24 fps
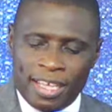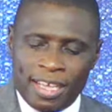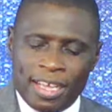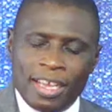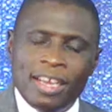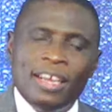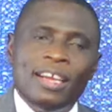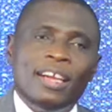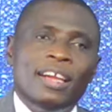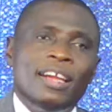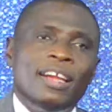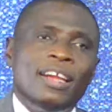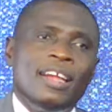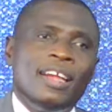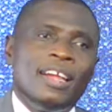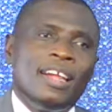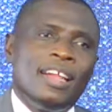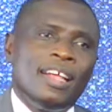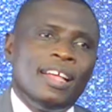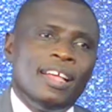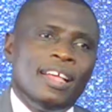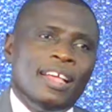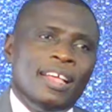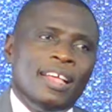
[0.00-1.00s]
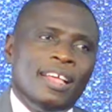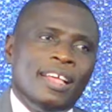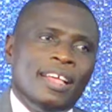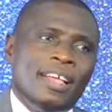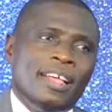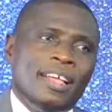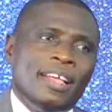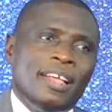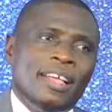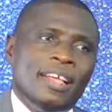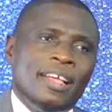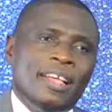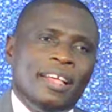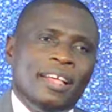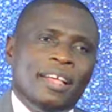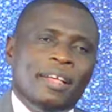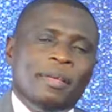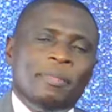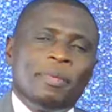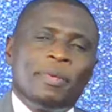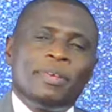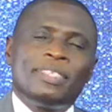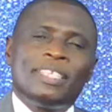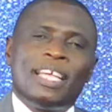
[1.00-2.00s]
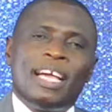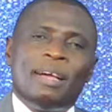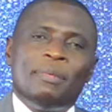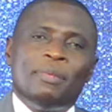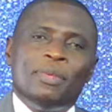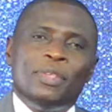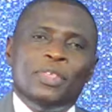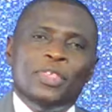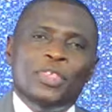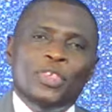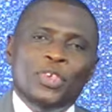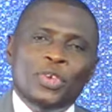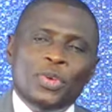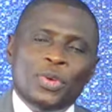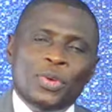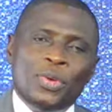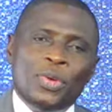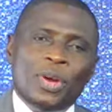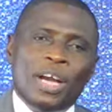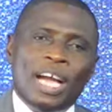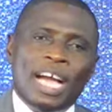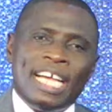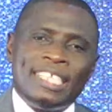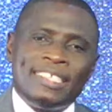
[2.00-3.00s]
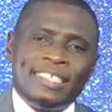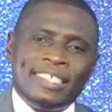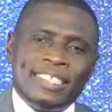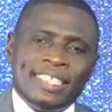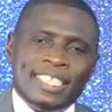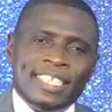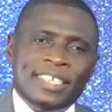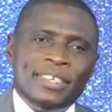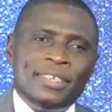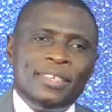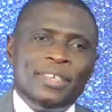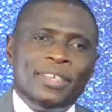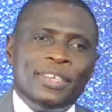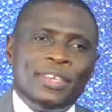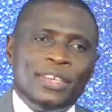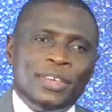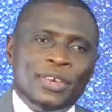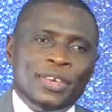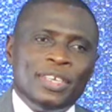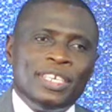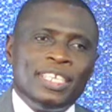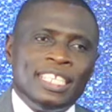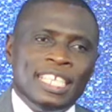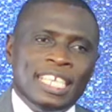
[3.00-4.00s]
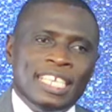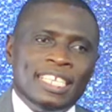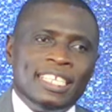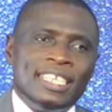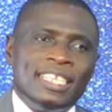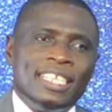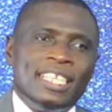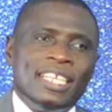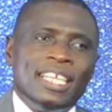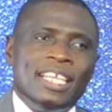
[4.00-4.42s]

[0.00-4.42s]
omanyi lwaki because um, you are still not yet